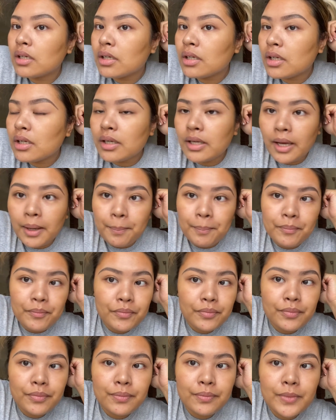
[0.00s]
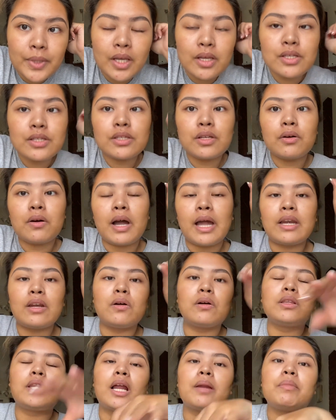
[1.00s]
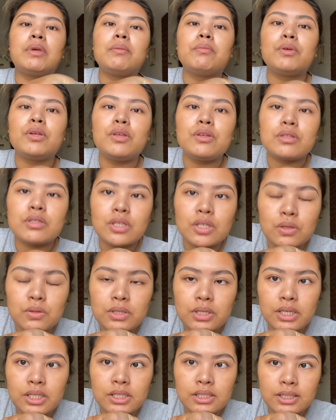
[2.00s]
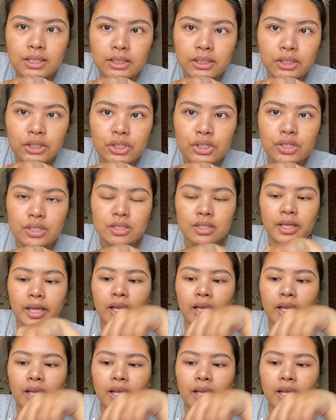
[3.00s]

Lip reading: Yeah. So I know a lot of people used to use concealer just to